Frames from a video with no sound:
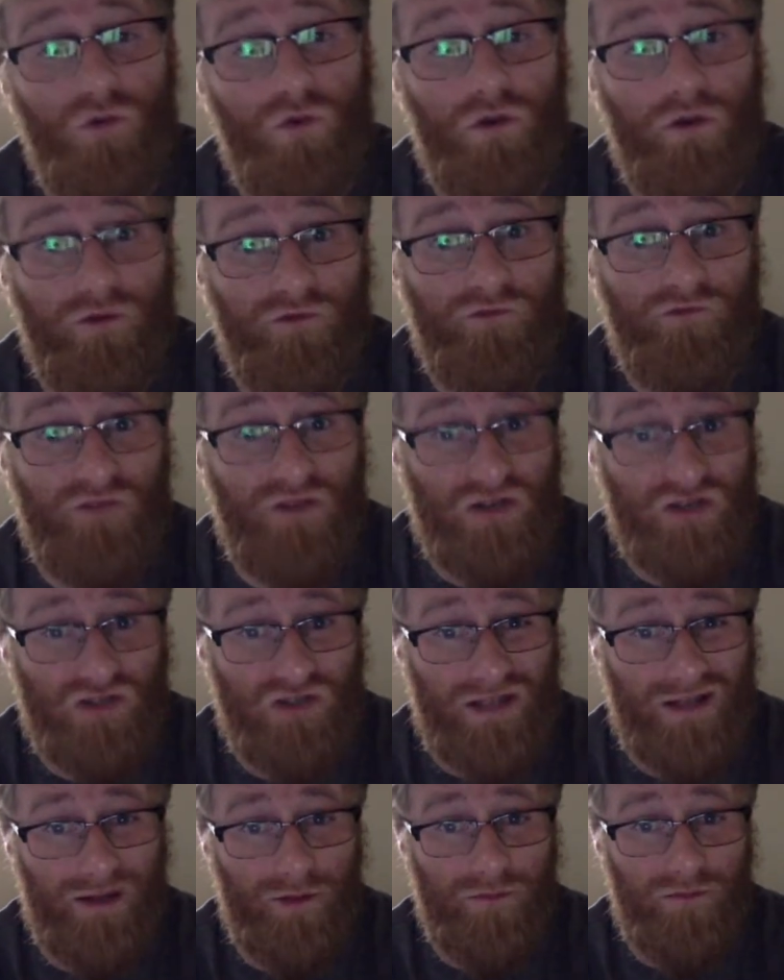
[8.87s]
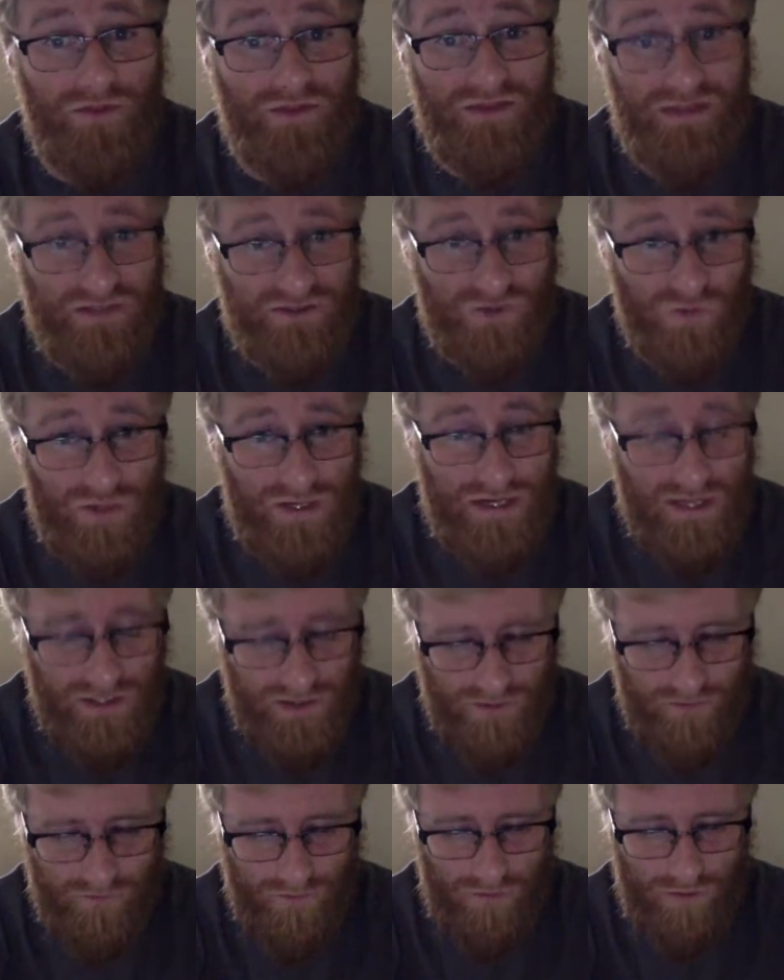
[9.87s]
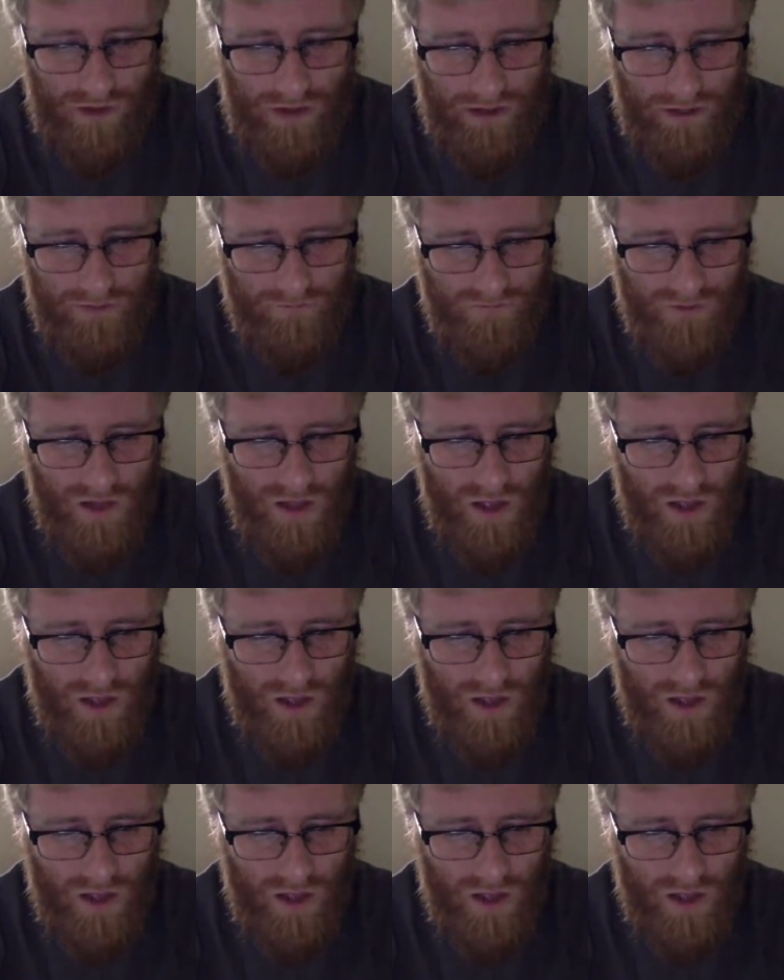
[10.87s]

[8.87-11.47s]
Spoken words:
We're going to finish that up this week, okay?